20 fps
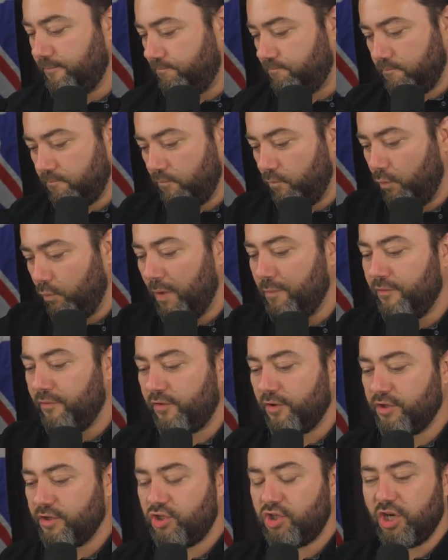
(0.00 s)
when we've
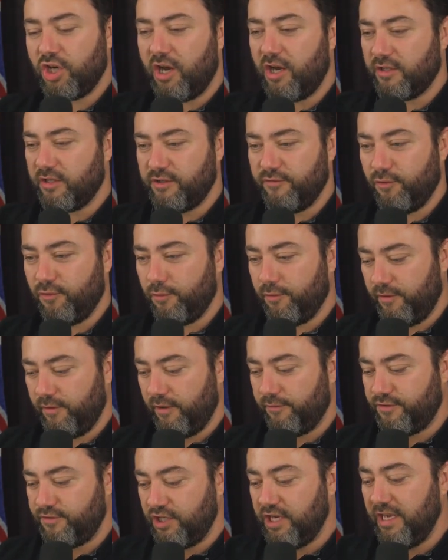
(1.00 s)
got a chart of all
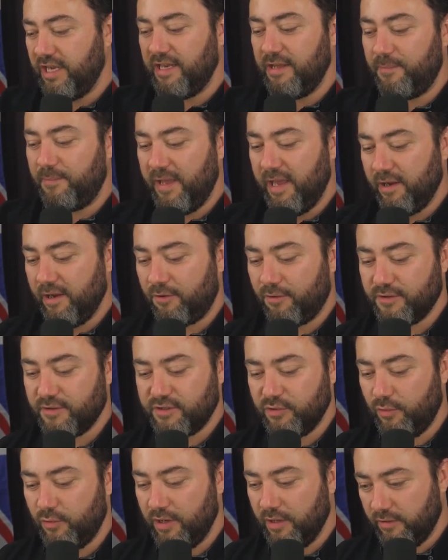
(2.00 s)
of GDP across the
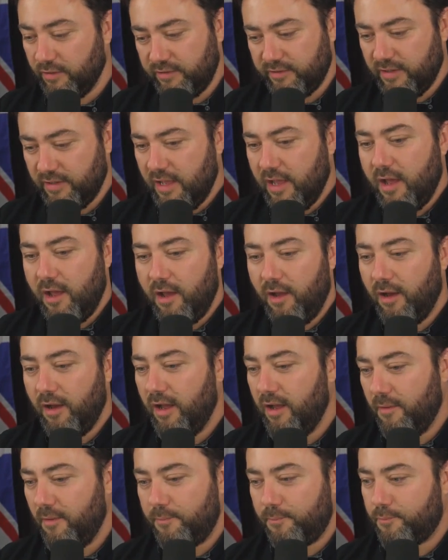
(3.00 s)
world,
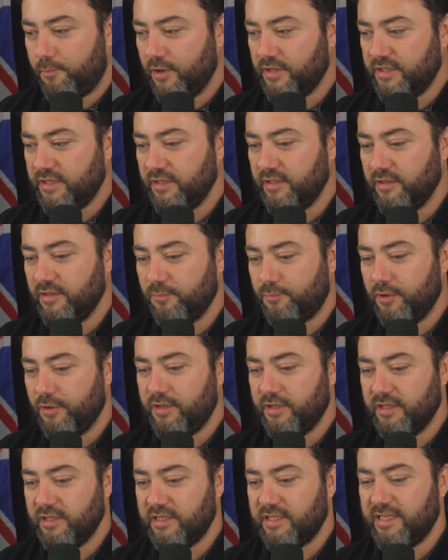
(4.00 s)
Britain
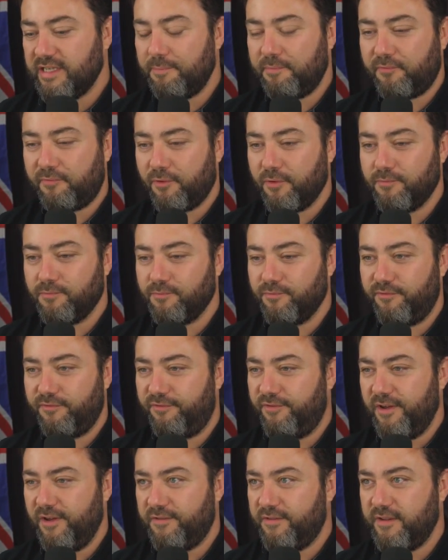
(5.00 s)
has slipped from
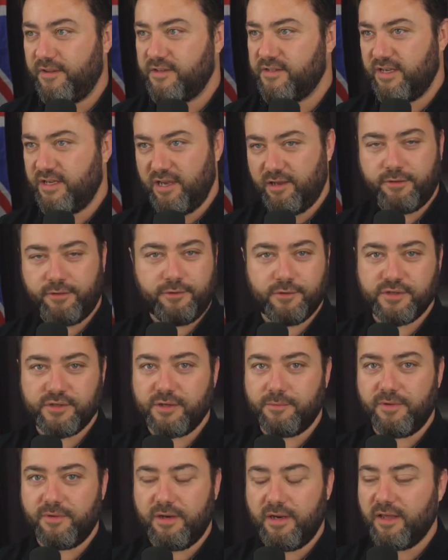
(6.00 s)
5th to 6th or
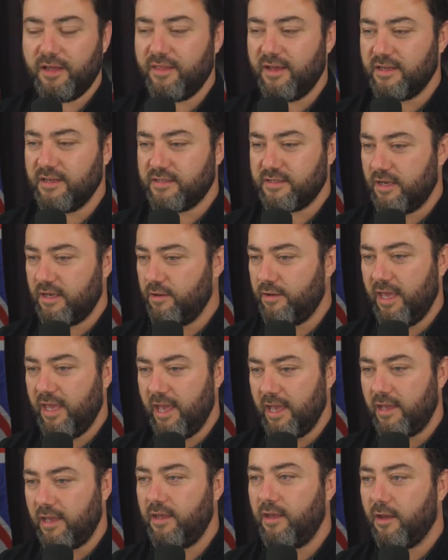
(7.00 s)
something like that. It's like,
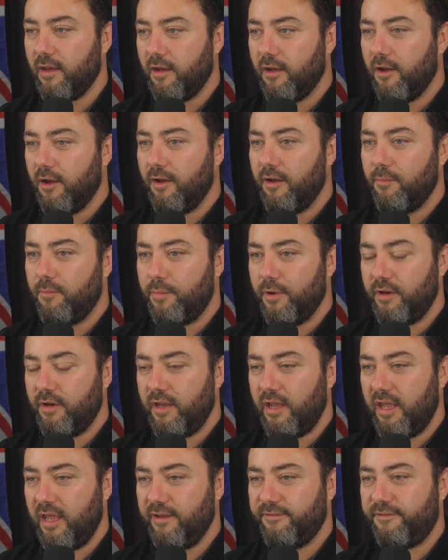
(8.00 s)
okay, but
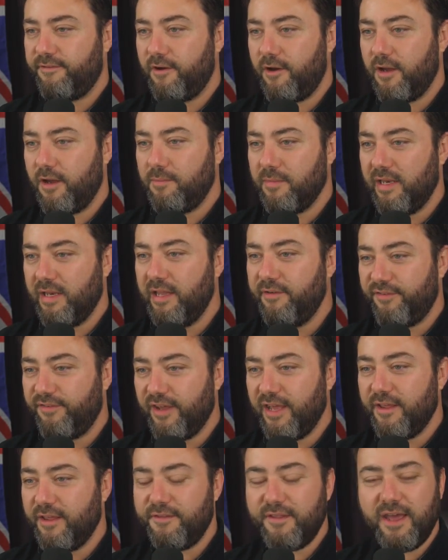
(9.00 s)
if I'm living
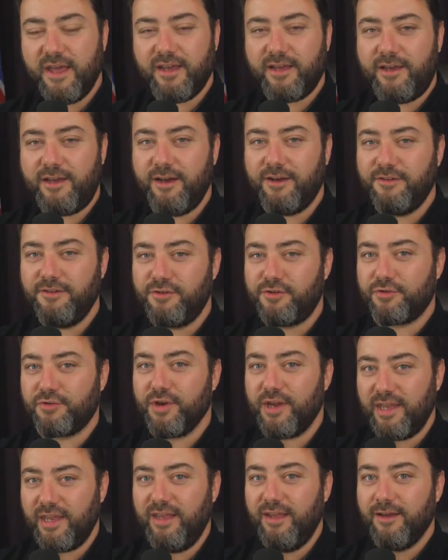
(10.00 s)
in that
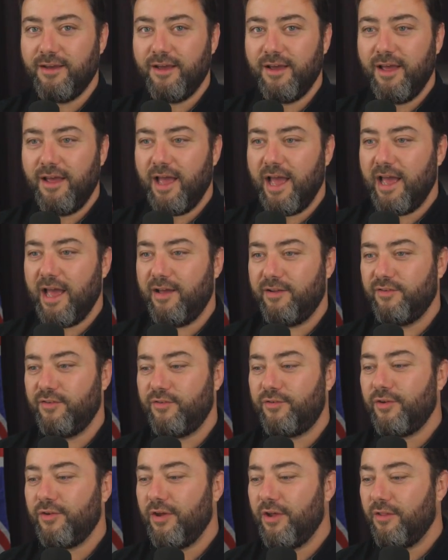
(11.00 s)
country and
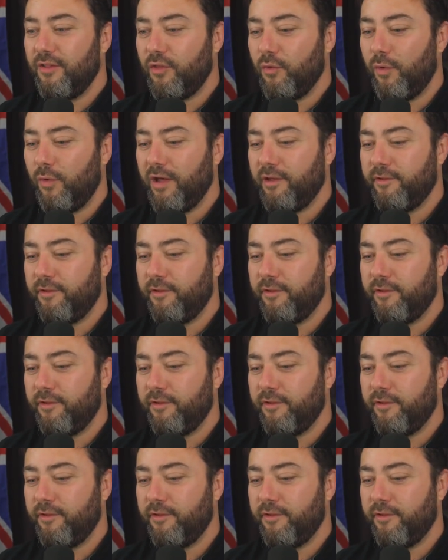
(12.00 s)
the wealth